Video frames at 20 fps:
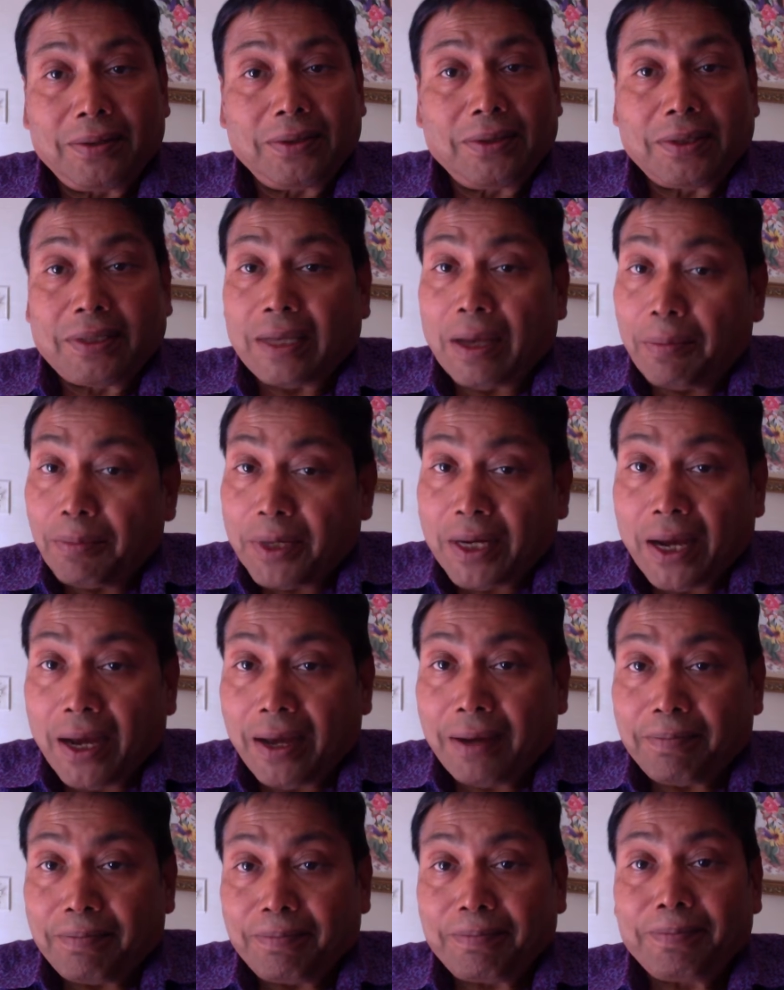
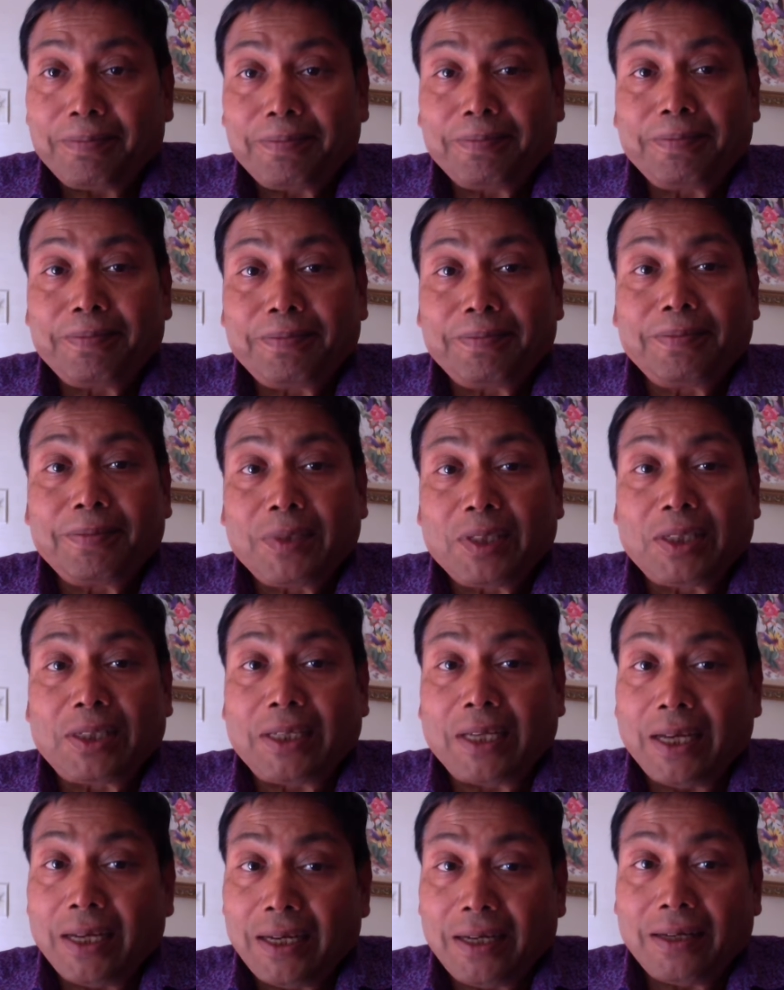sometimes
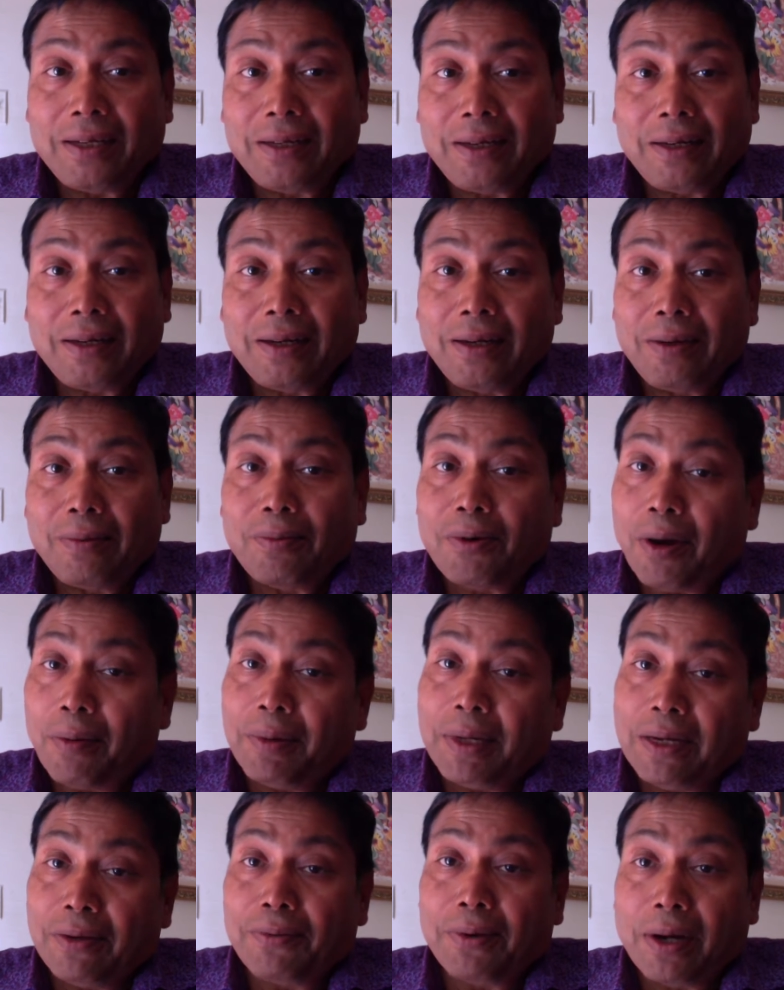seen from
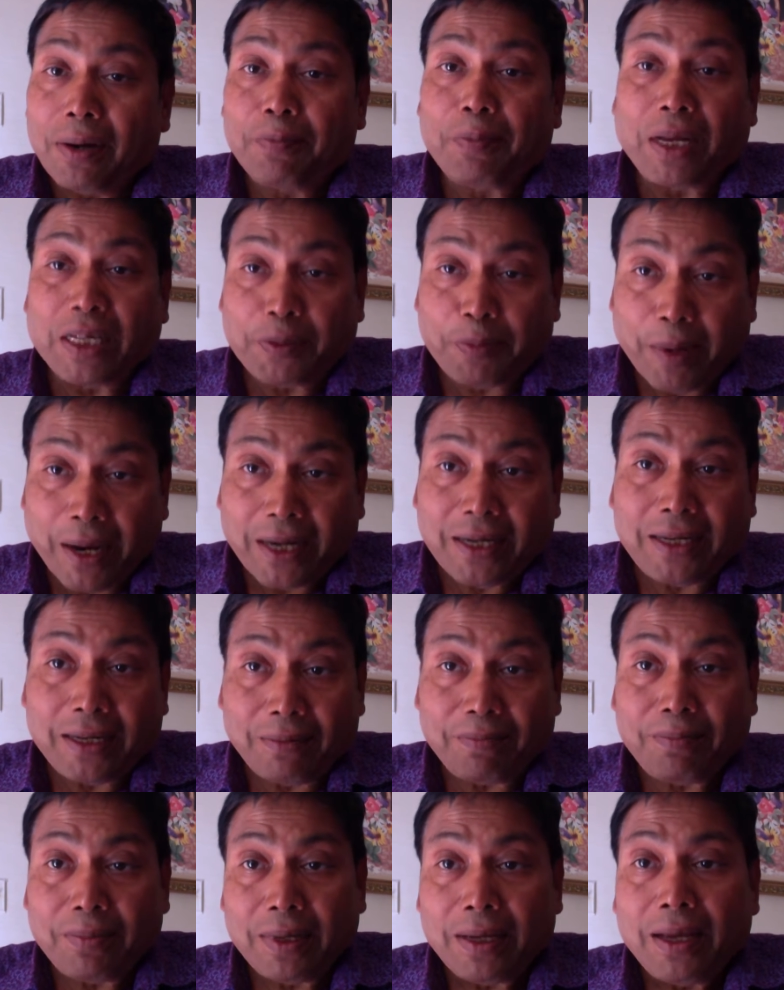a different
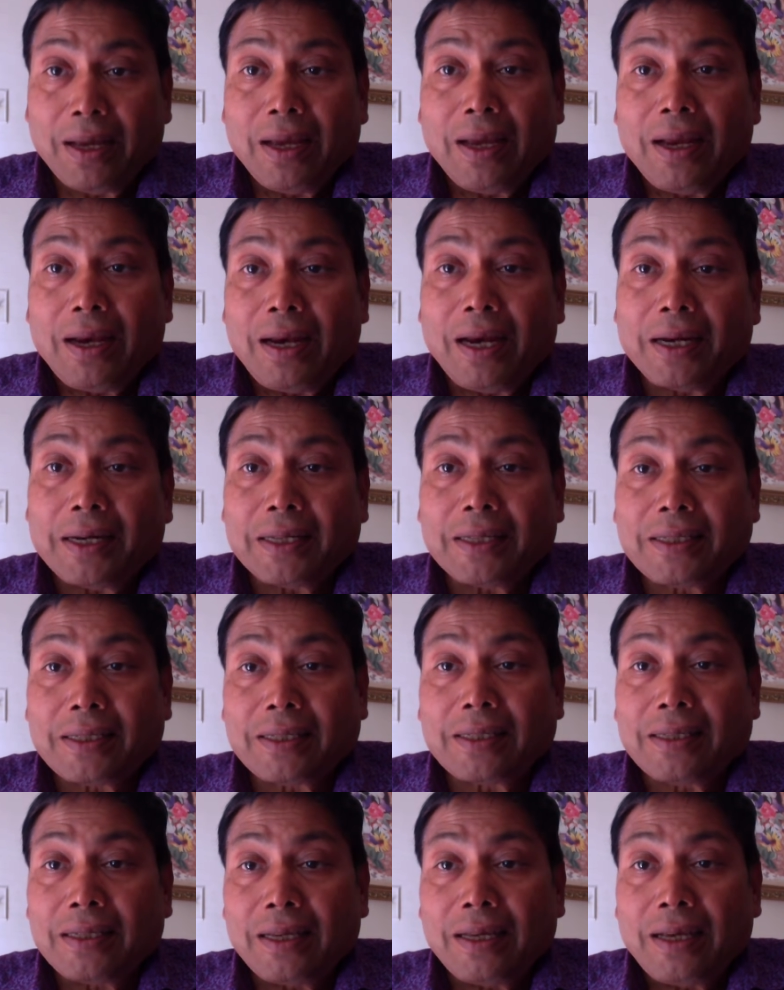perspective. Let
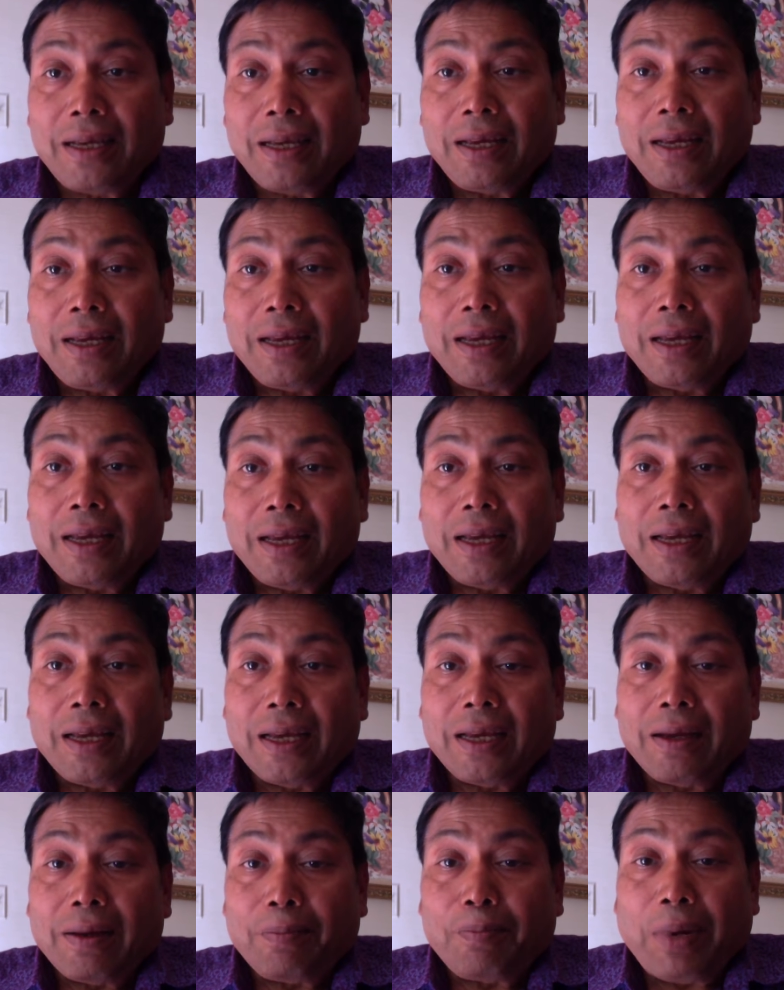us
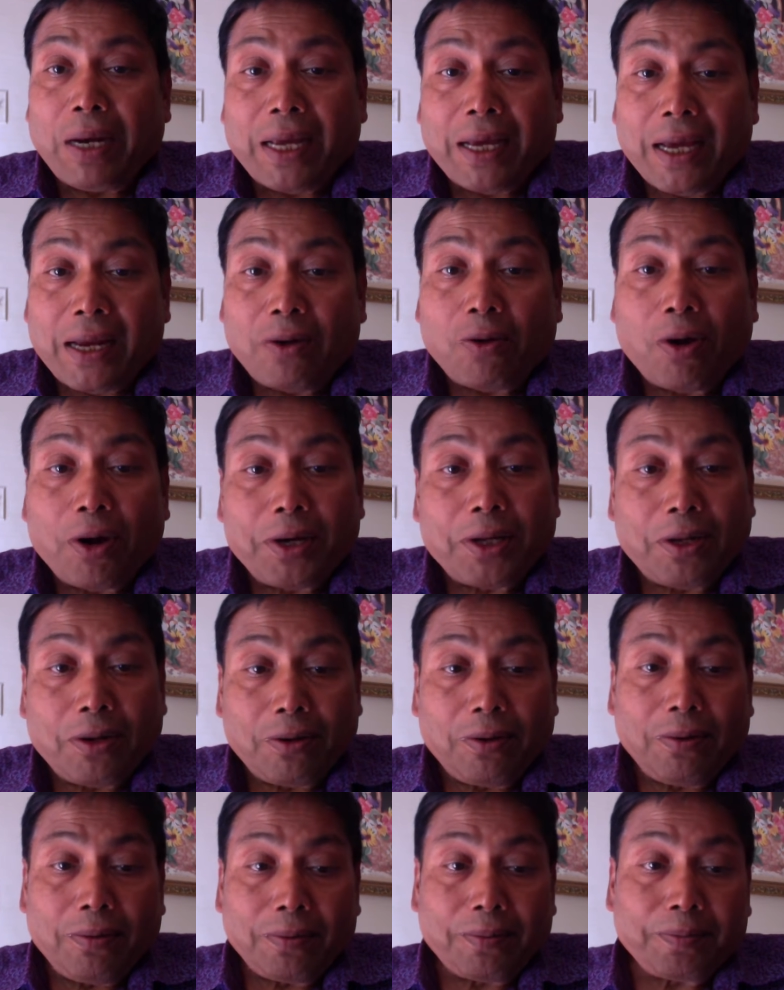play an
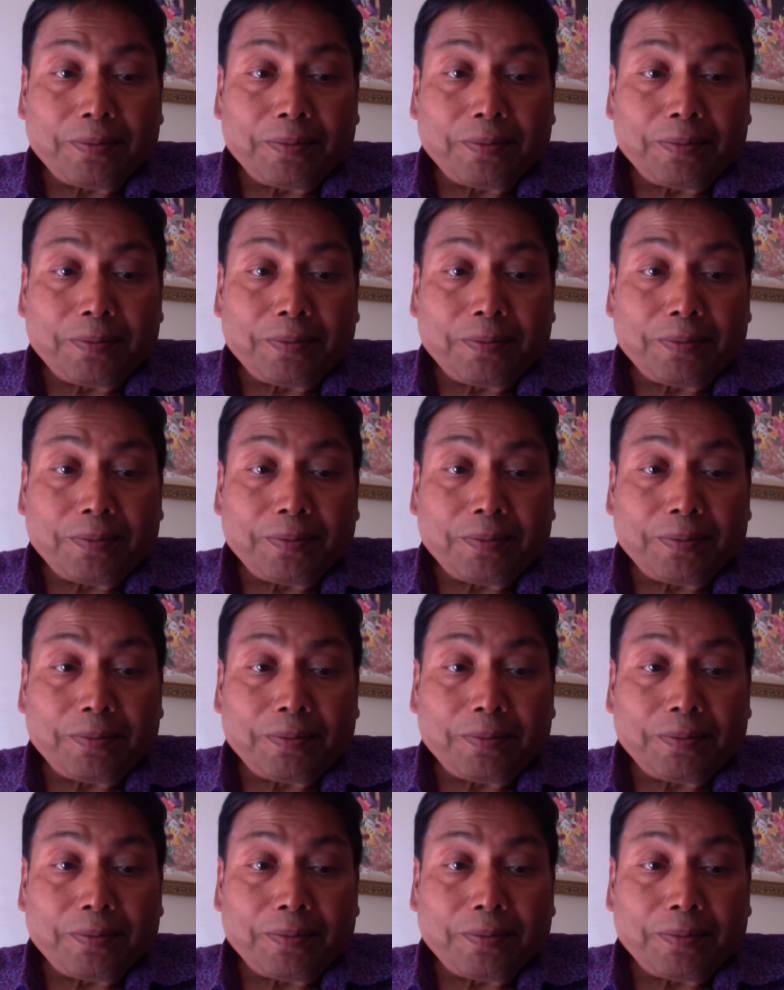audio